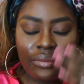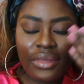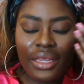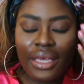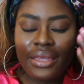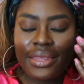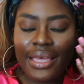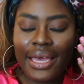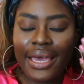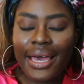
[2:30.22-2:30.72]

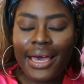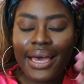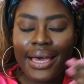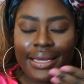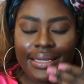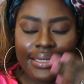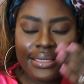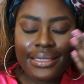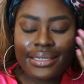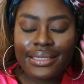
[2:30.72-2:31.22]
their
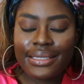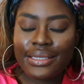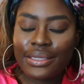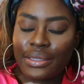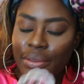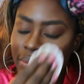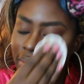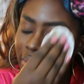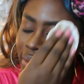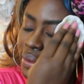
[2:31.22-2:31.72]
hands to
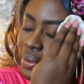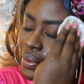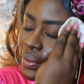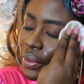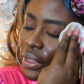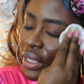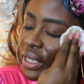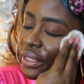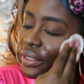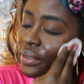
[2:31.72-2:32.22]
put
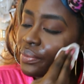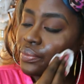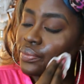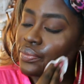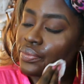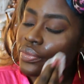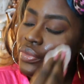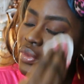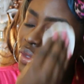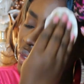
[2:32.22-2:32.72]

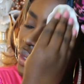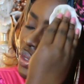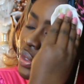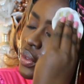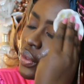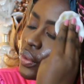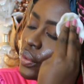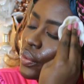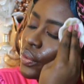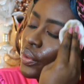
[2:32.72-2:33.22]

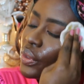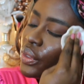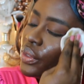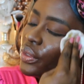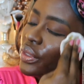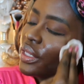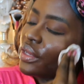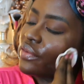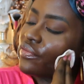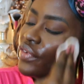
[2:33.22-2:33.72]
oil
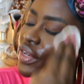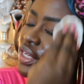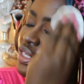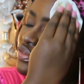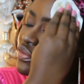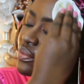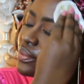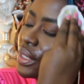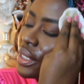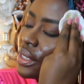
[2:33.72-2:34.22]
on their face
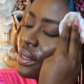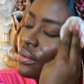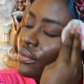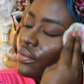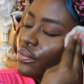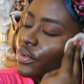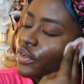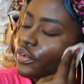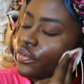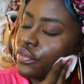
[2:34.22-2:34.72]
for makeup
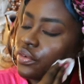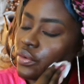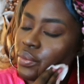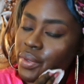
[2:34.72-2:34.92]
removal,